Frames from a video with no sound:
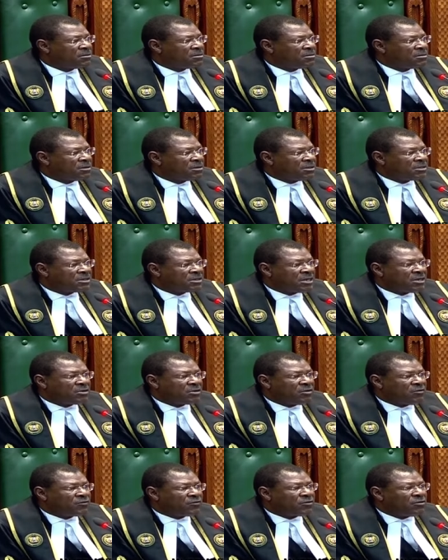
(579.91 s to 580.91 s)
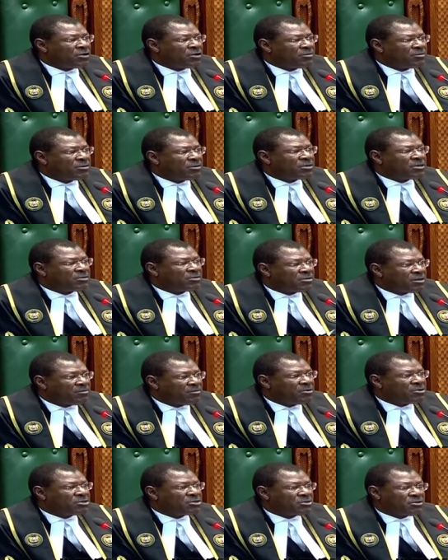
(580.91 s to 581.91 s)
Instead of contributing to the
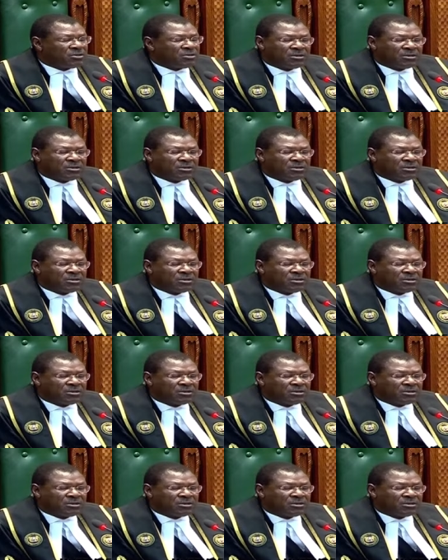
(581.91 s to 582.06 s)
motion,